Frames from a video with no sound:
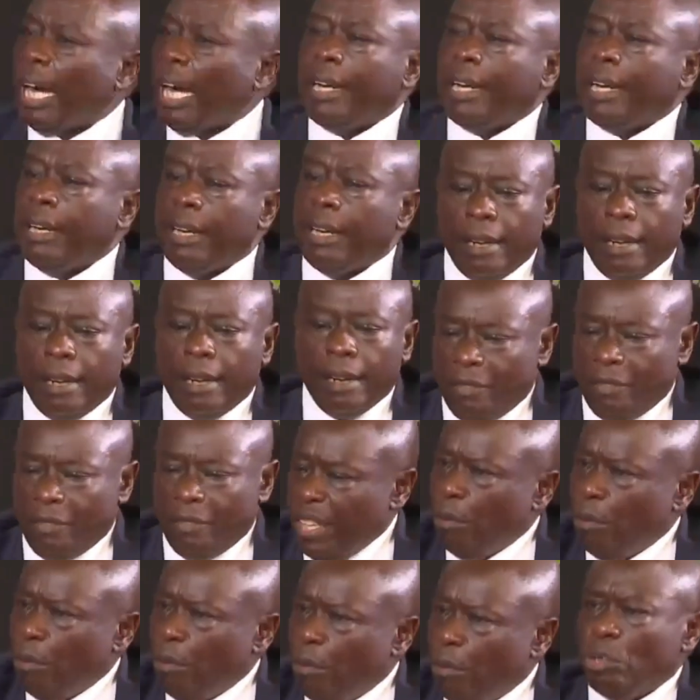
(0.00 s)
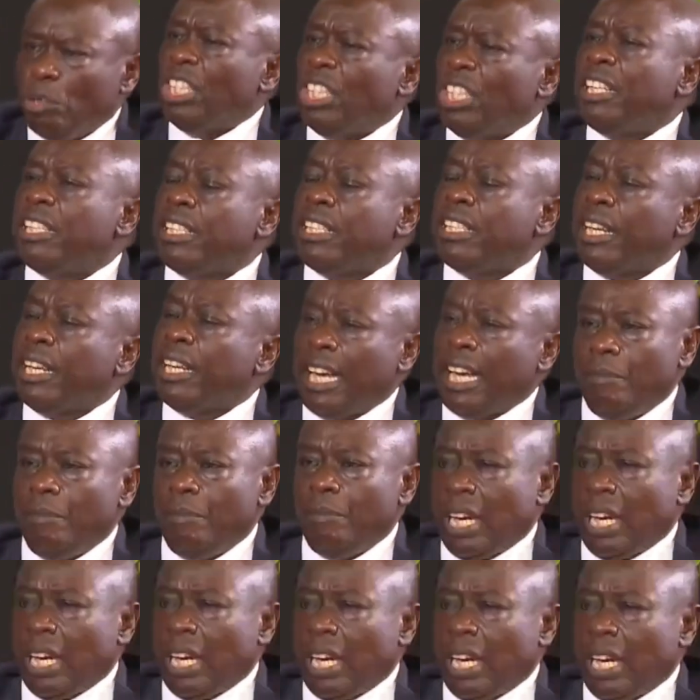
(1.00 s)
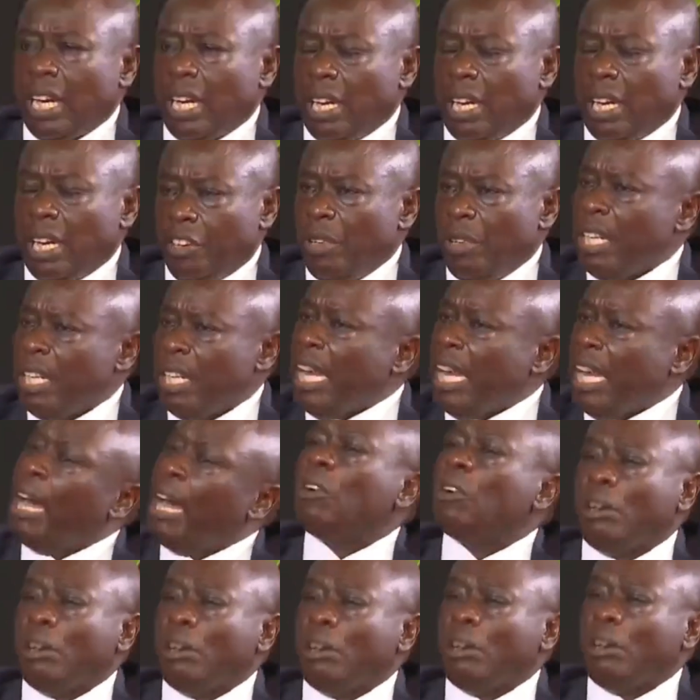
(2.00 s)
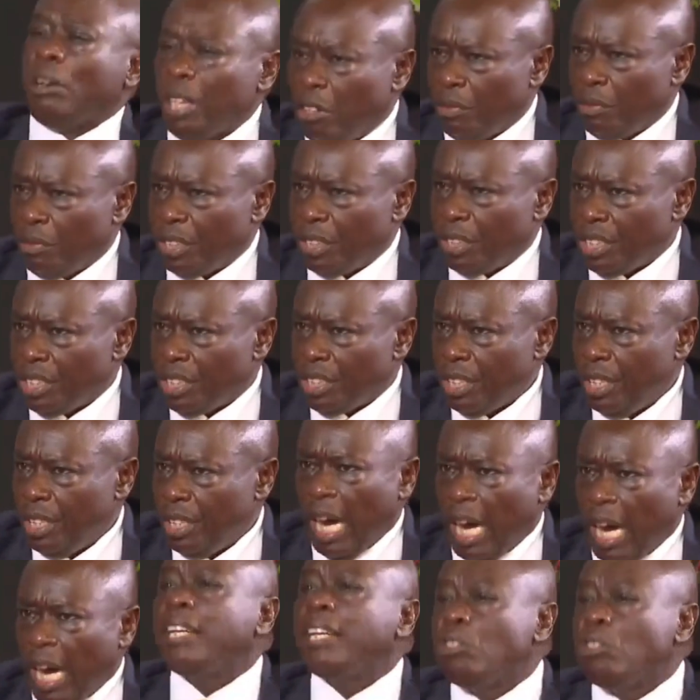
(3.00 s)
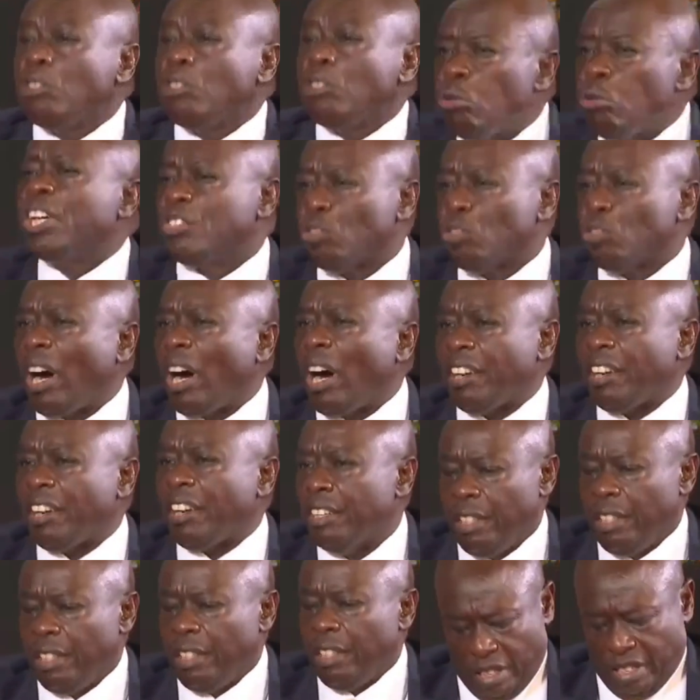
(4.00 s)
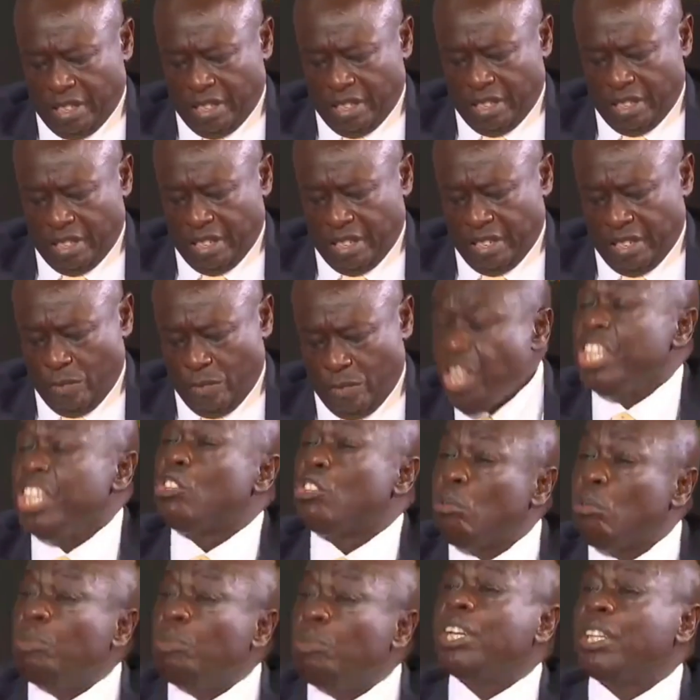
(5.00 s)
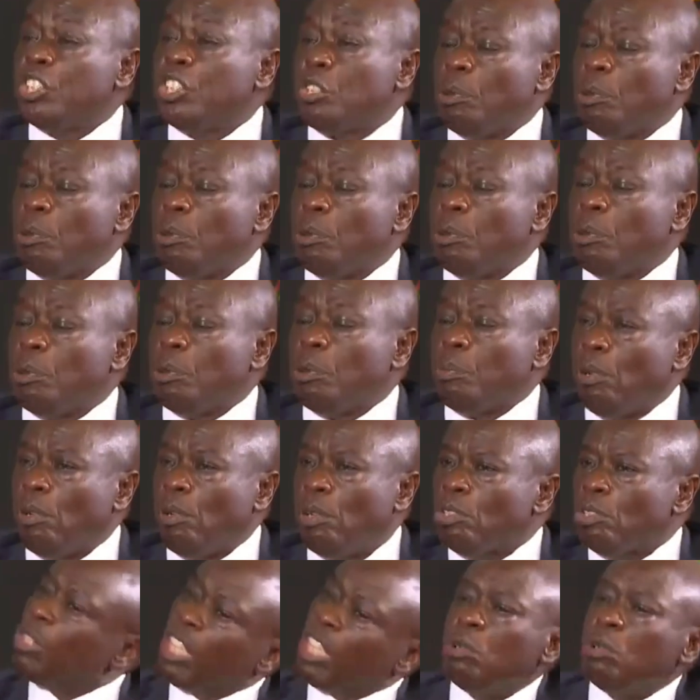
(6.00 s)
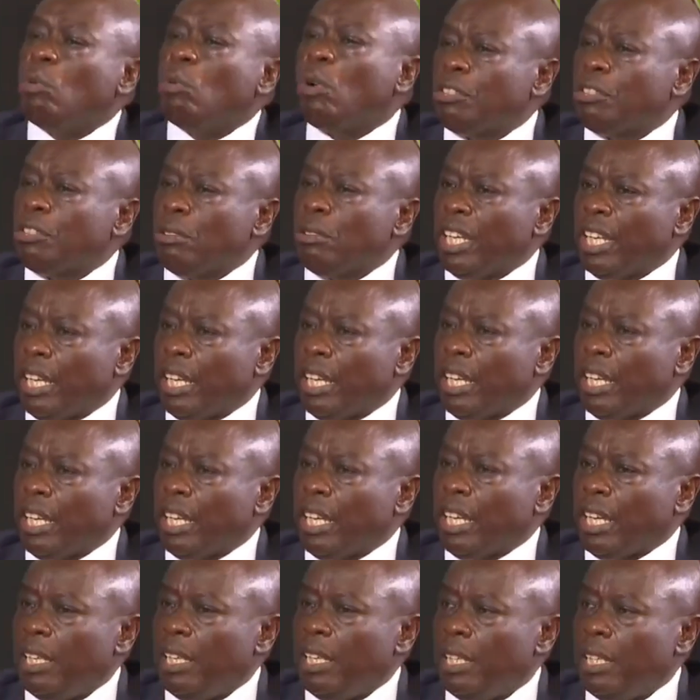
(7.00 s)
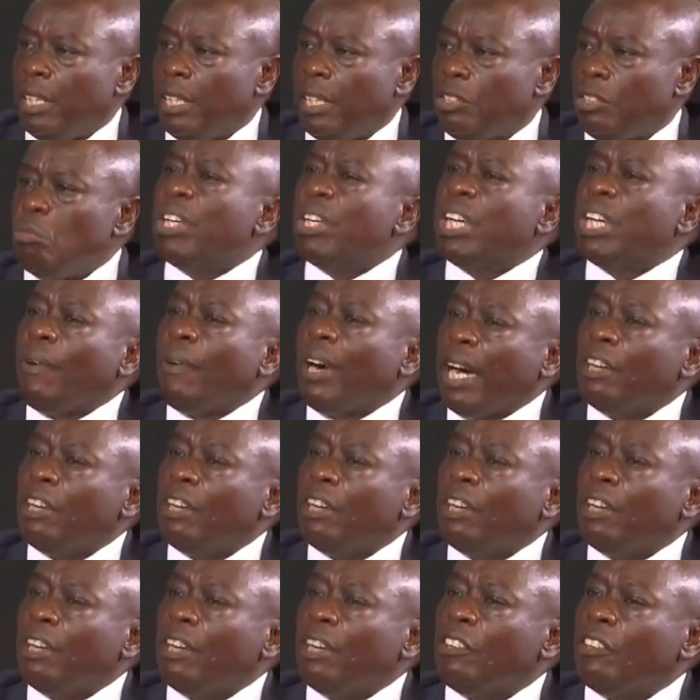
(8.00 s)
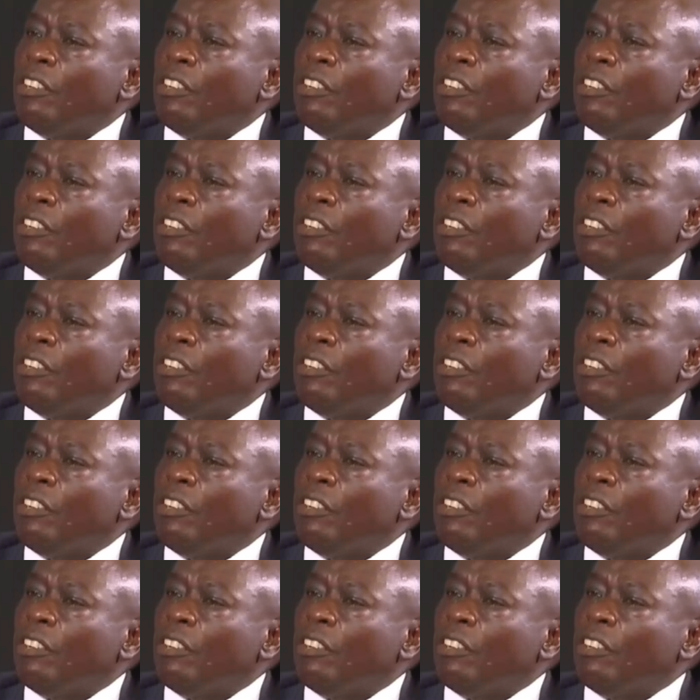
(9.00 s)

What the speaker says: And if there was any written agreement, I'm not aware of it. Mm-hmm. I took his word that we need to bring these people so that we work together to make our